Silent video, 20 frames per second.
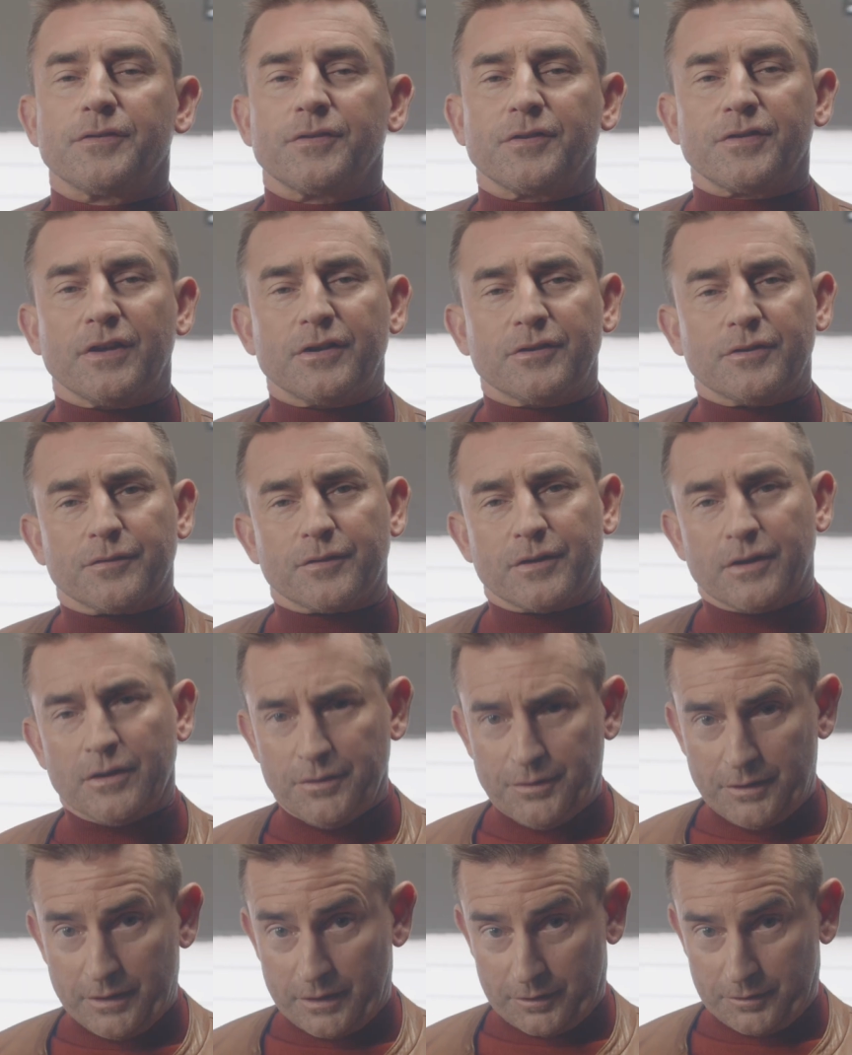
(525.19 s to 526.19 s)
a sense of
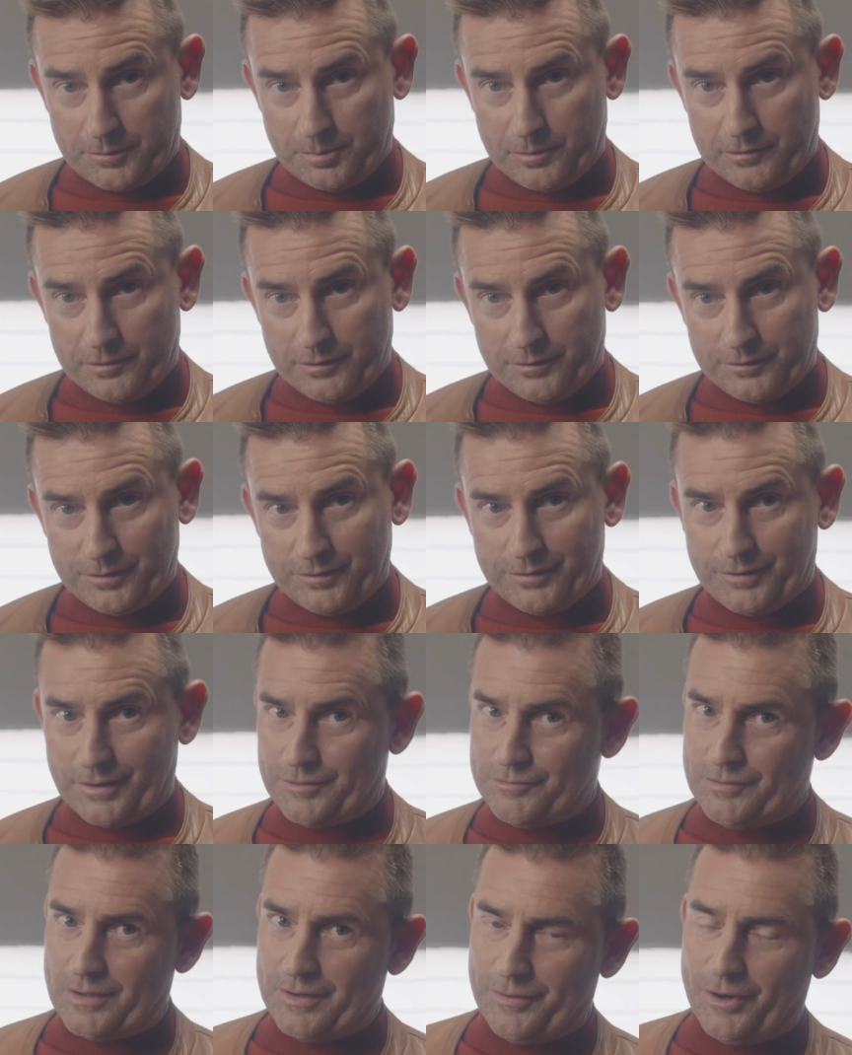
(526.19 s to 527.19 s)
guilt they experience as they
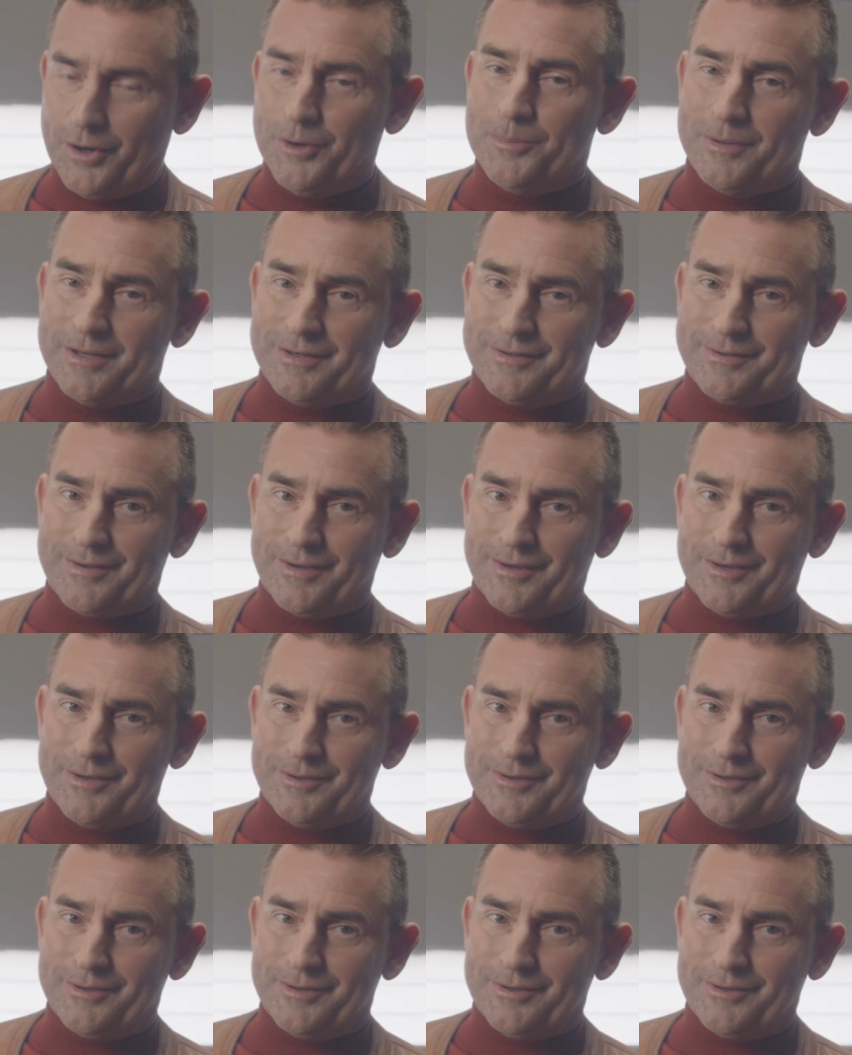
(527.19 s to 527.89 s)
drive home each day.